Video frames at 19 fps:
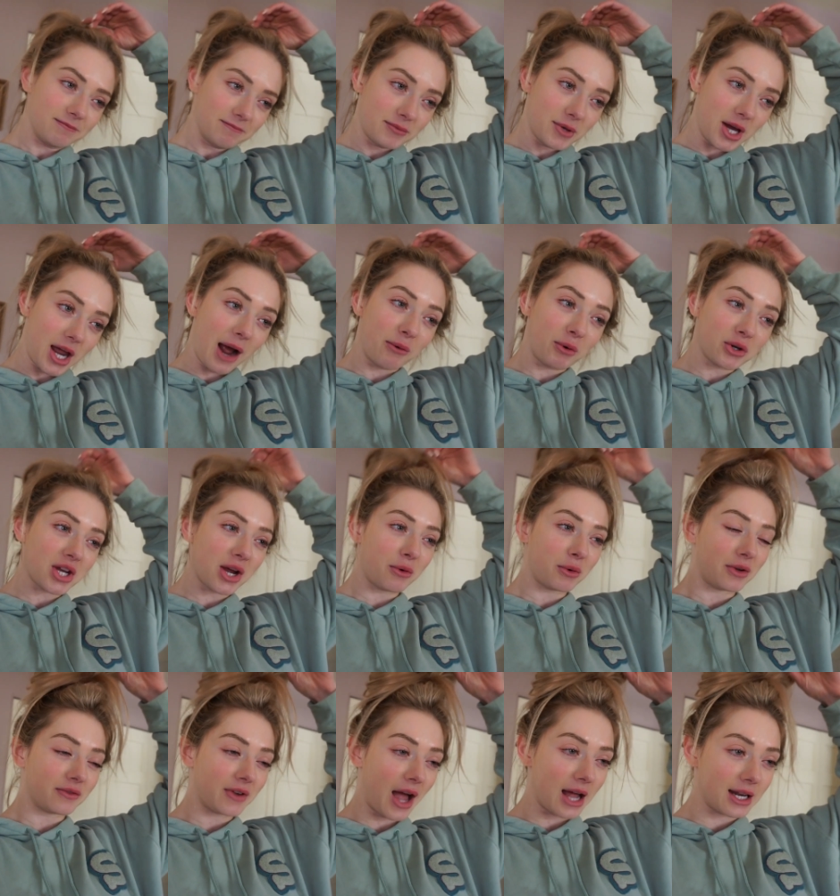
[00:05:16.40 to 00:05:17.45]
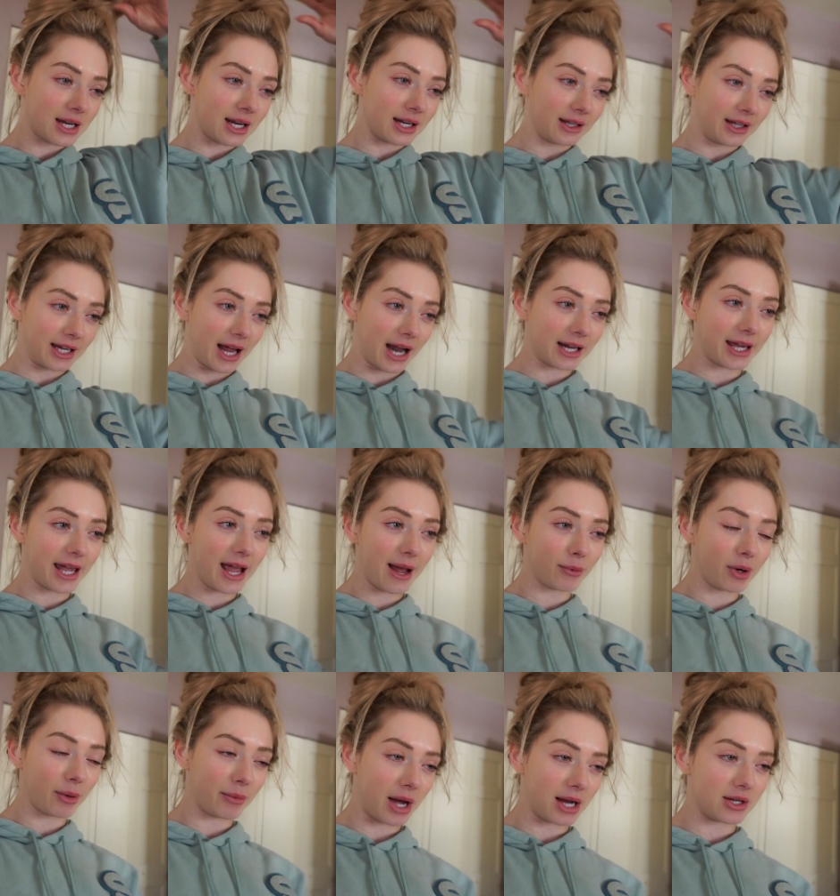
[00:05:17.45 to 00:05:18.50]
But I wish I would have gotten it like on
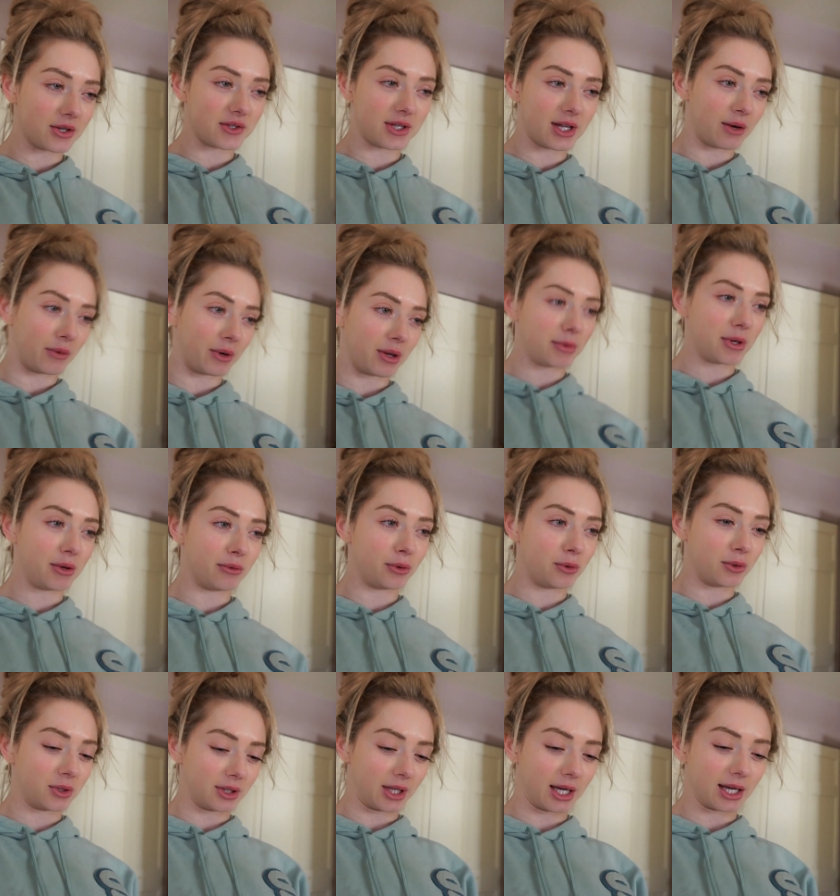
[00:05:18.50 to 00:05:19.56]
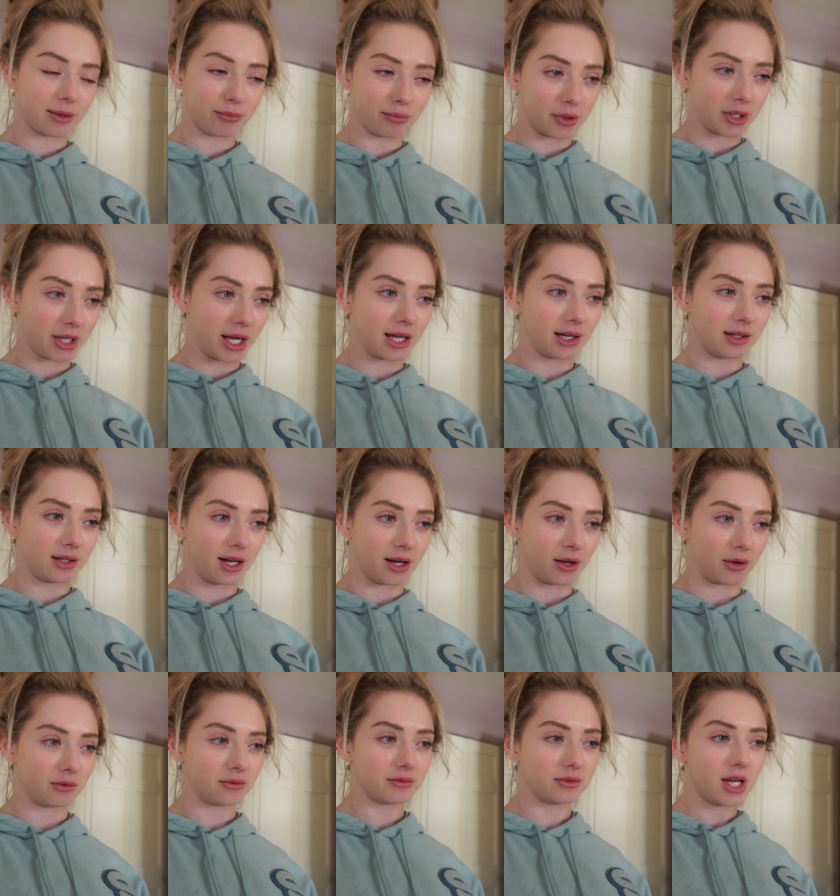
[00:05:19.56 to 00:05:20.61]
camera, but I just didn't want to be rude and like bring it, you
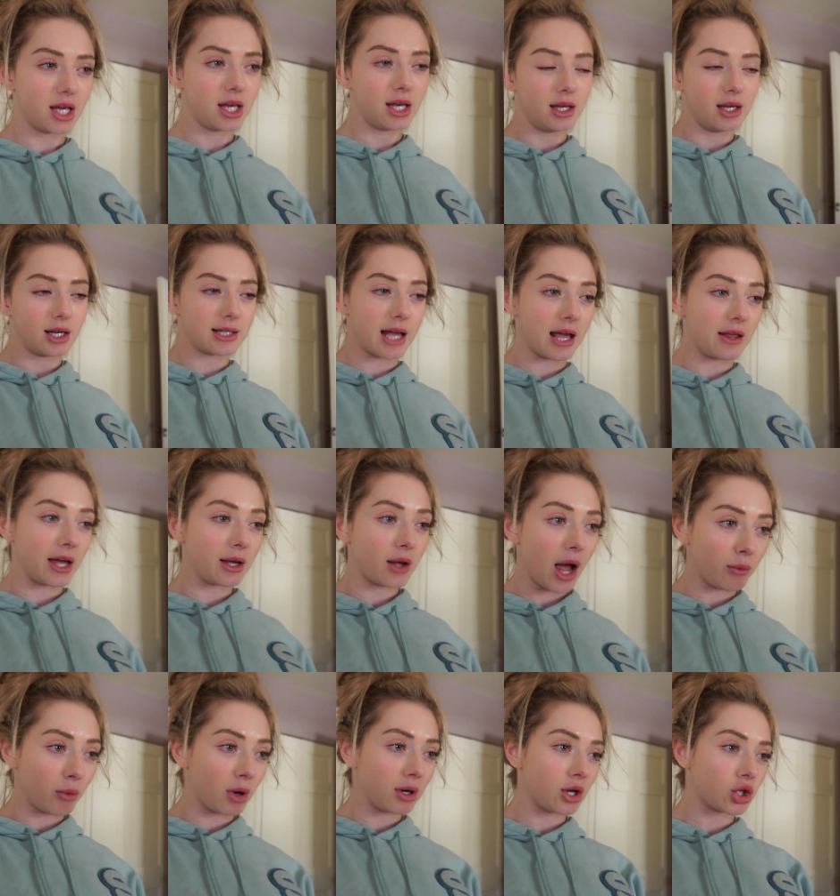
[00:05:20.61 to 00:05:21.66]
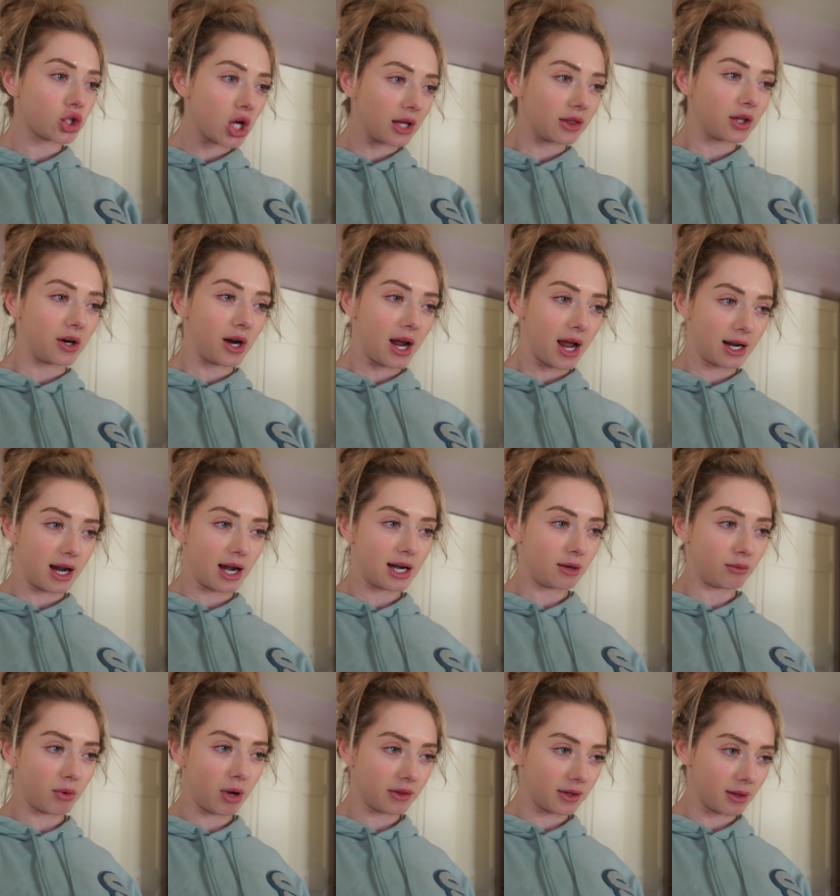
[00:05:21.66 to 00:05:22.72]
oh, know. Because I like I wanted to shake their hand. I
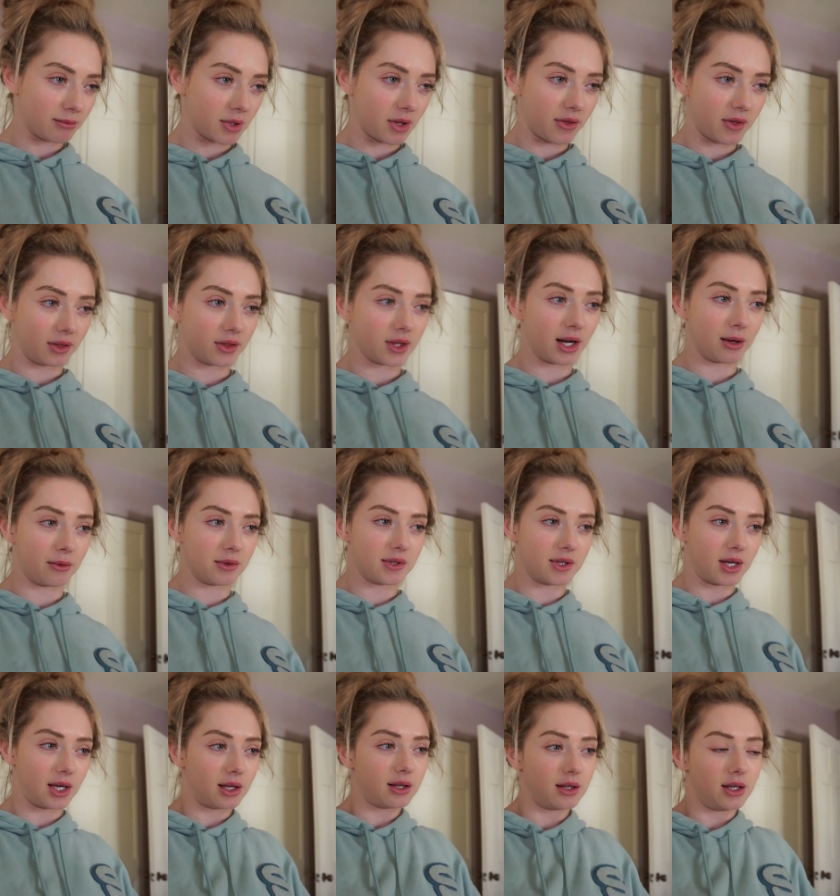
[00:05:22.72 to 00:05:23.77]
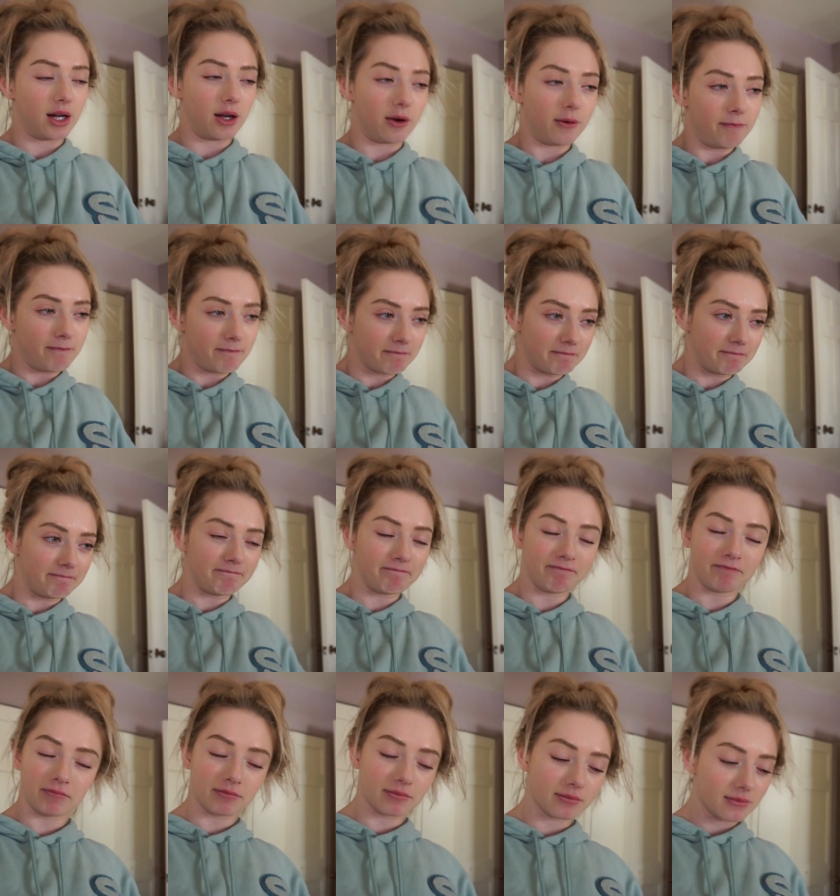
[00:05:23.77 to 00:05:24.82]
didn't want them to think that I was like, you know. Yeah, yeah.
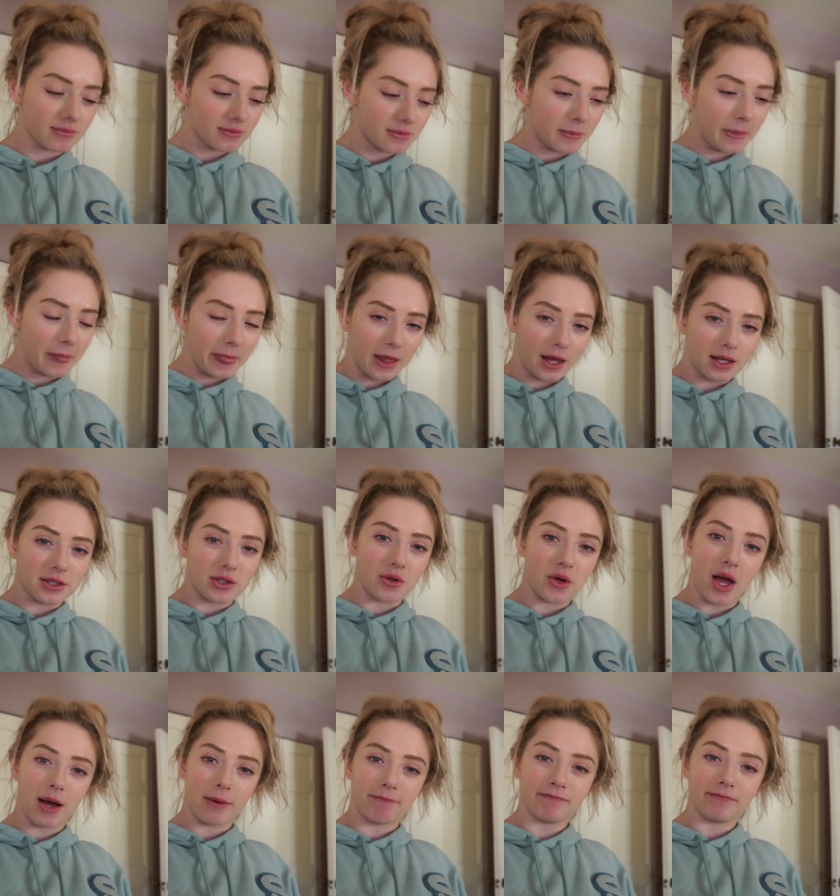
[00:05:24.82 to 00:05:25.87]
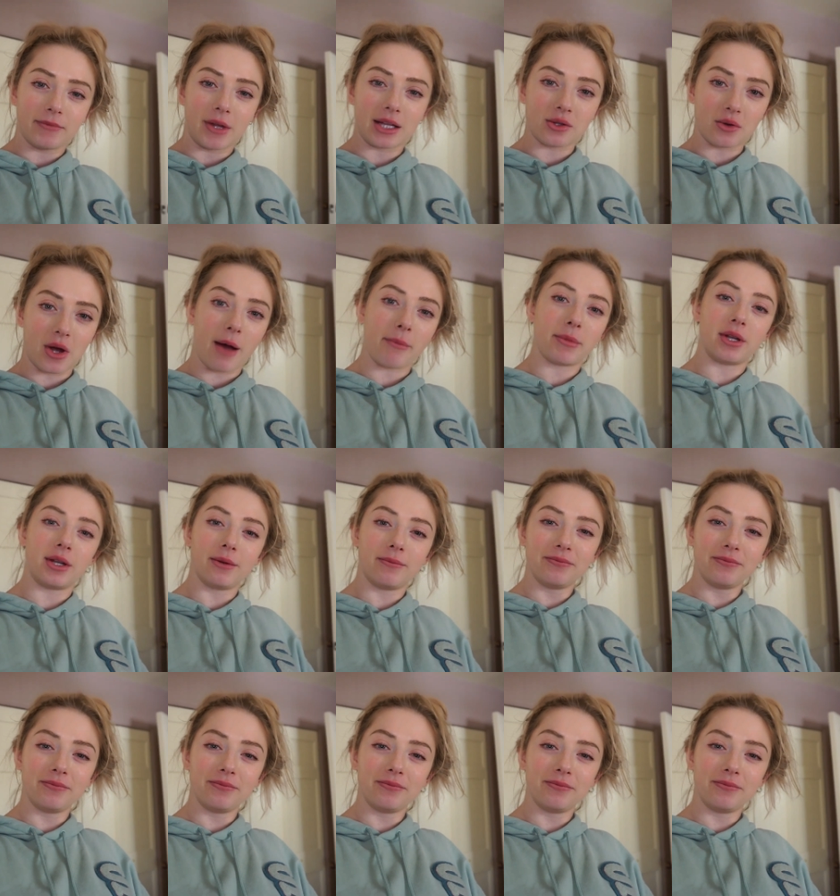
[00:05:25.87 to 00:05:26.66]
So yeah, that's what happened.